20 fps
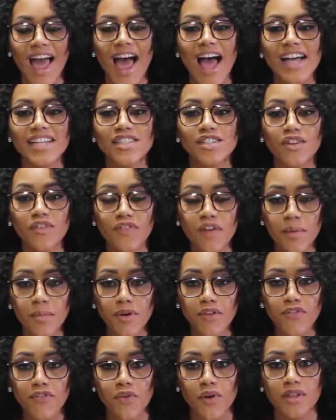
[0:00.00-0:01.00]
As
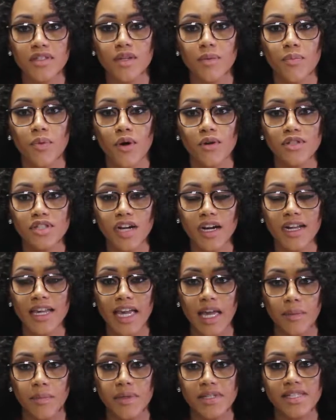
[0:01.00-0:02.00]
November 4th approached our
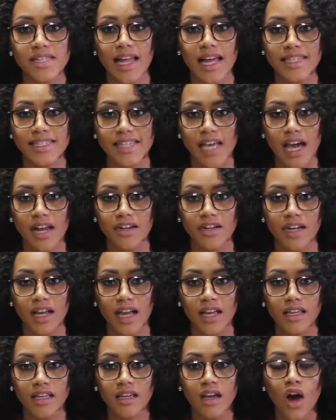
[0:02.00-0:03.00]
campus last
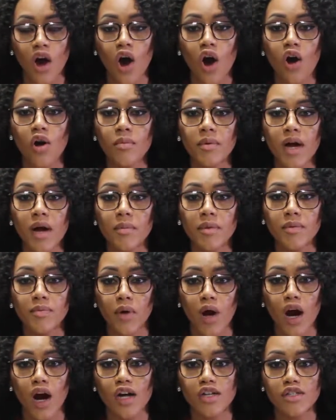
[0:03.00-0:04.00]
Saturday, Homecoming
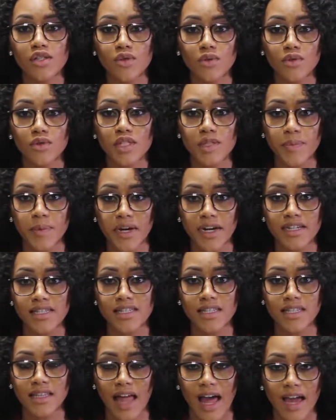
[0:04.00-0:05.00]
brought our school spirit
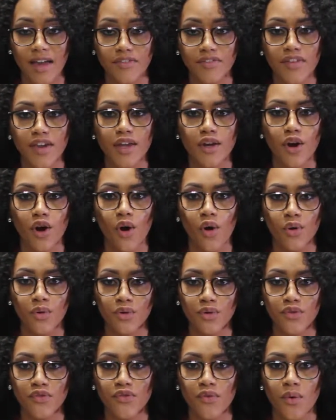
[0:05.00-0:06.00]
to life in a whole
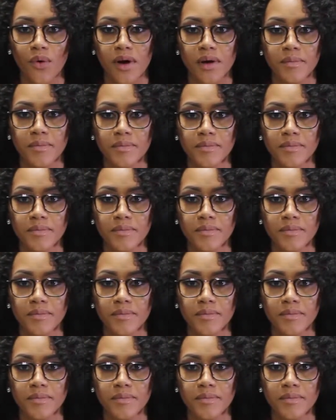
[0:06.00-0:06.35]
new form.